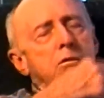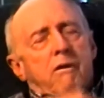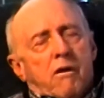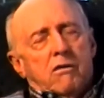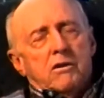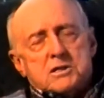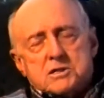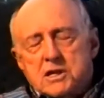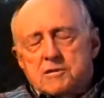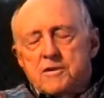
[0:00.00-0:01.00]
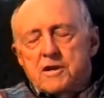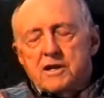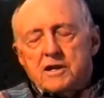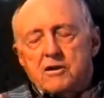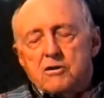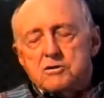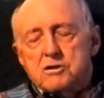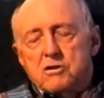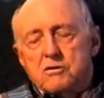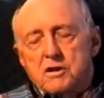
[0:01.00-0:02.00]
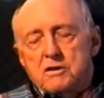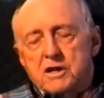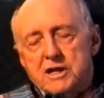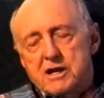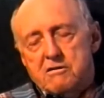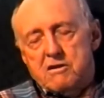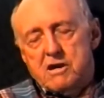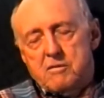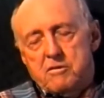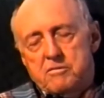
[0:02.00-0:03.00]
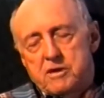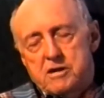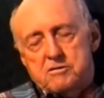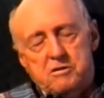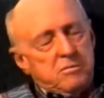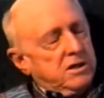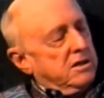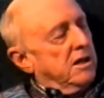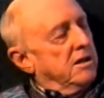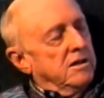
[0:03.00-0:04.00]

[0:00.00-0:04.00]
all this, of course, you know, nothing like that ever happened, naturally, but